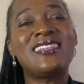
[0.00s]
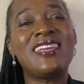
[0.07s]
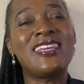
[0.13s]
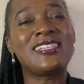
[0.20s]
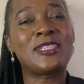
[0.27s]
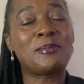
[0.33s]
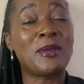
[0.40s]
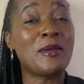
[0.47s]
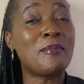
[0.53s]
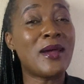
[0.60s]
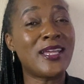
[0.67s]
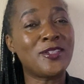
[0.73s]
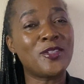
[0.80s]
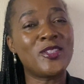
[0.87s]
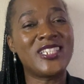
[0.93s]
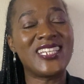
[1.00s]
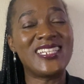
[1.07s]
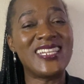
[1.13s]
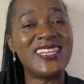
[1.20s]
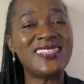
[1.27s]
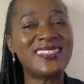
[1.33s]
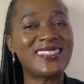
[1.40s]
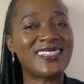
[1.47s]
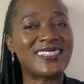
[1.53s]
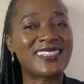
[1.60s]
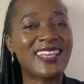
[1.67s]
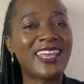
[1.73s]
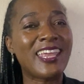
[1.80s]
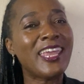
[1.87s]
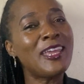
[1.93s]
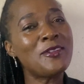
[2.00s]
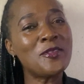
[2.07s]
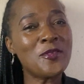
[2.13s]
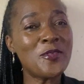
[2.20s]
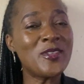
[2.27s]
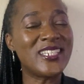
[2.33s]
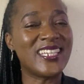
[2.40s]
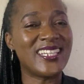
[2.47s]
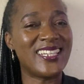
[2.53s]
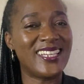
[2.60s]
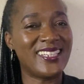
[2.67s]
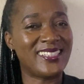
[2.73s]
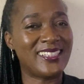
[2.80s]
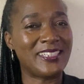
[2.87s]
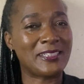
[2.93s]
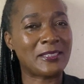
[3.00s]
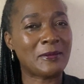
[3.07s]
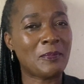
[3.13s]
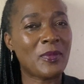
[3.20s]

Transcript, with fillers: as spermatogenesis and oogenesis.